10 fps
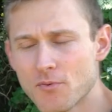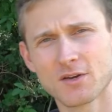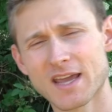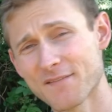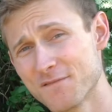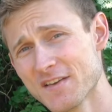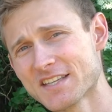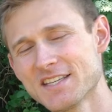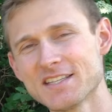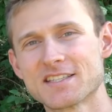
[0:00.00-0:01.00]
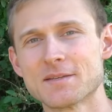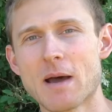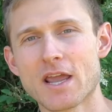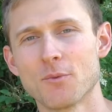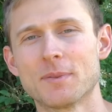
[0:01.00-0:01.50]
you can fix it
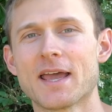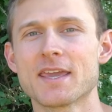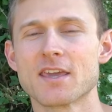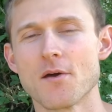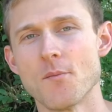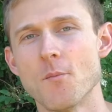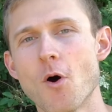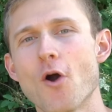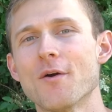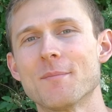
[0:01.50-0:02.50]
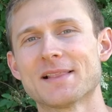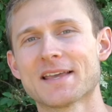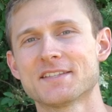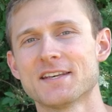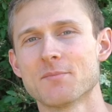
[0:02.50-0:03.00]
by applying more
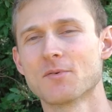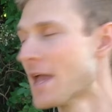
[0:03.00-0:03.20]
plasti-dip.